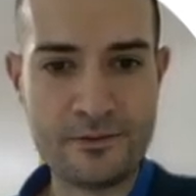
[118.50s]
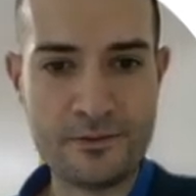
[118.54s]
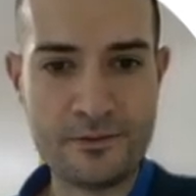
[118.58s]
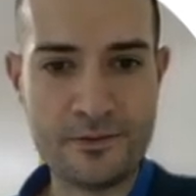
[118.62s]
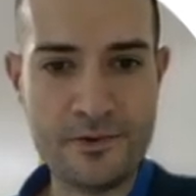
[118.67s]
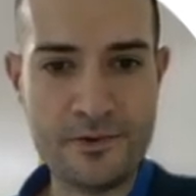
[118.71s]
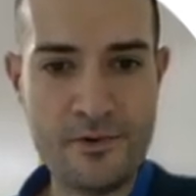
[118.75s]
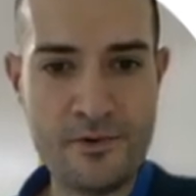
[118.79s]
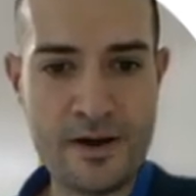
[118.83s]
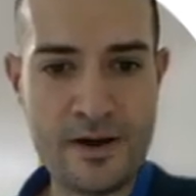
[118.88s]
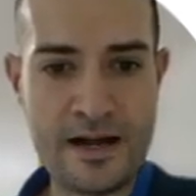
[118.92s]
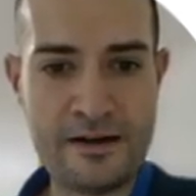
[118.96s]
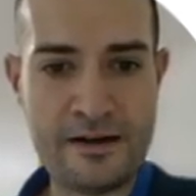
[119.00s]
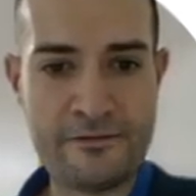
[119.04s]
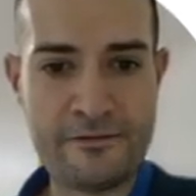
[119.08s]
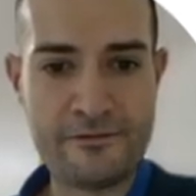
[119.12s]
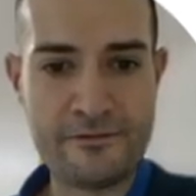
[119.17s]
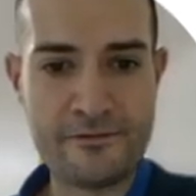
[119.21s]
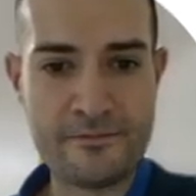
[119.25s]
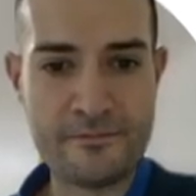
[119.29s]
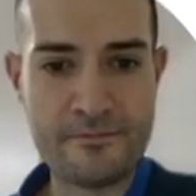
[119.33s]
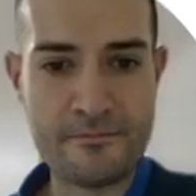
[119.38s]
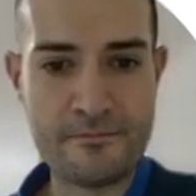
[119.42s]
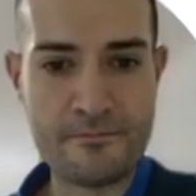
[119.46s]
will have
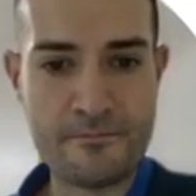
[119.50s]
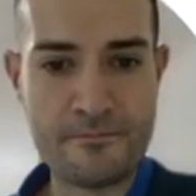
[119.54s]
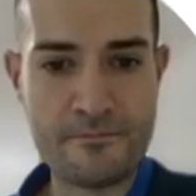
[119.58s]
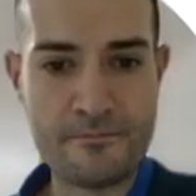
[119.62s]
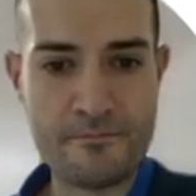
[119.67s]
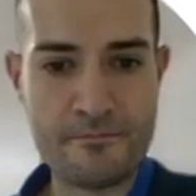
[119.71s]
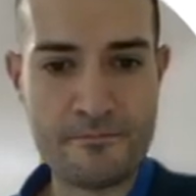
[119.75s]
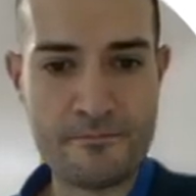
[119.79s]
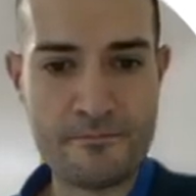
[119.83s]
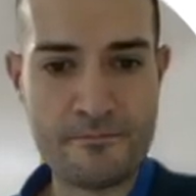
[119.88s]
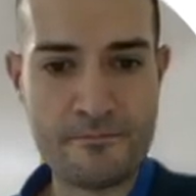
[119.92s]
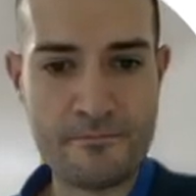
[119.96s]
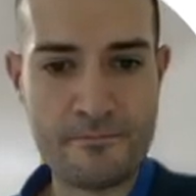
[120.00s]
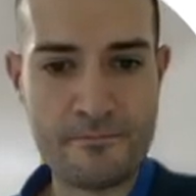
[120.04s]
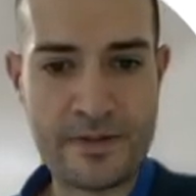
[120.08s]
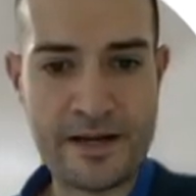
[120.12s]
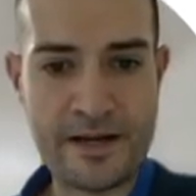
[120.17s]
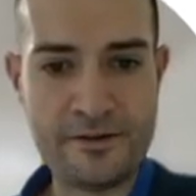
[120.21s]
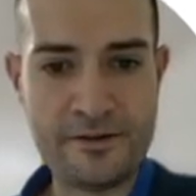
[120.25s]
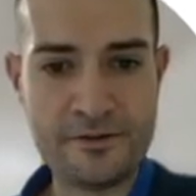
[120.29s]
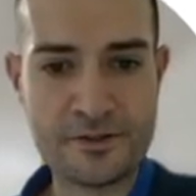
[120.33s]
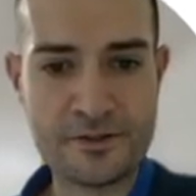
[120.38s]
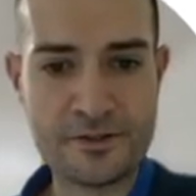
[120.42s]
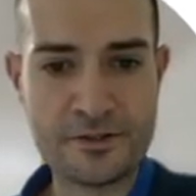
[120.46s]

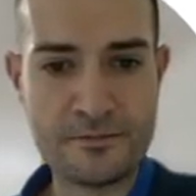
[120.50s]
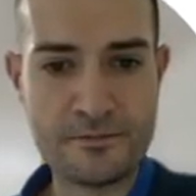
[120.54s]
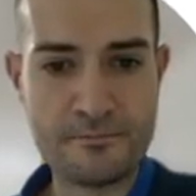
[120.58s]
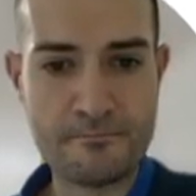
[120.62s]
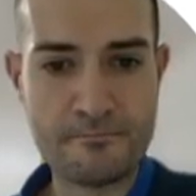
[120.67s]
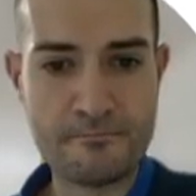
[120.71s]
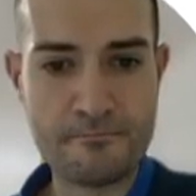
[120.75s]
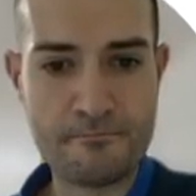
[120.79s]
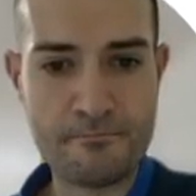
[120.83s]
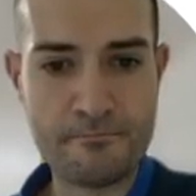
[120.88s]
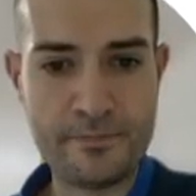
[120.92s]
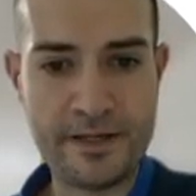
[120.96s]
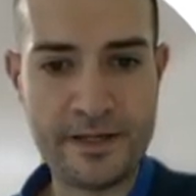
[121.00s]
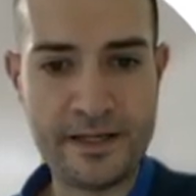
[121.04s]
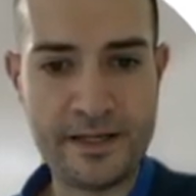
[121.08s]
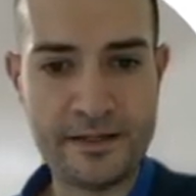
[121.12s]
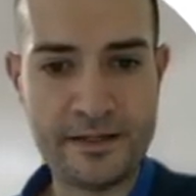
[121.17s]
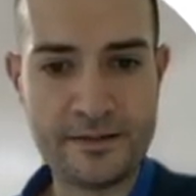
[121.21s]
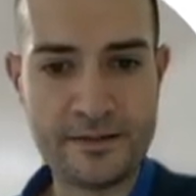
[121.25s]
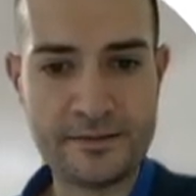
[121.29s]
minus b